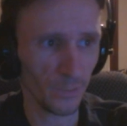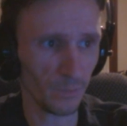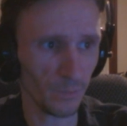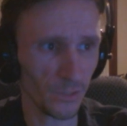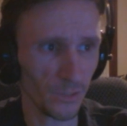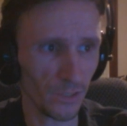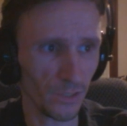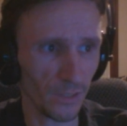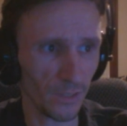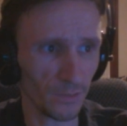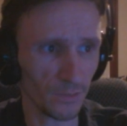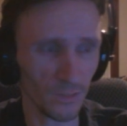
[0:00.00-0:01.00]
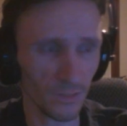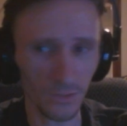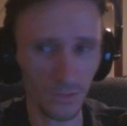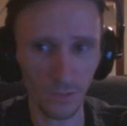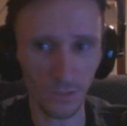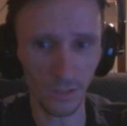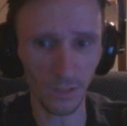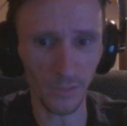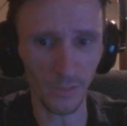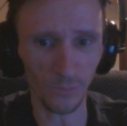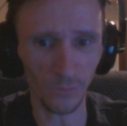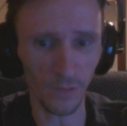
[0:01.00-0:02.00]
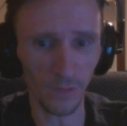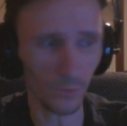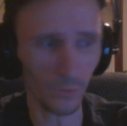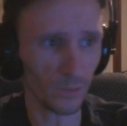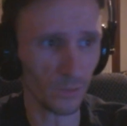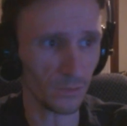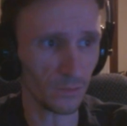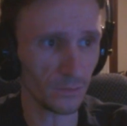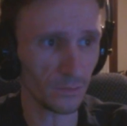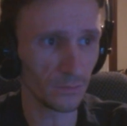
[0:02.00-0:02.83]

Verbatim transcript: begin pitching down, because that's going to start climbing rather quickly.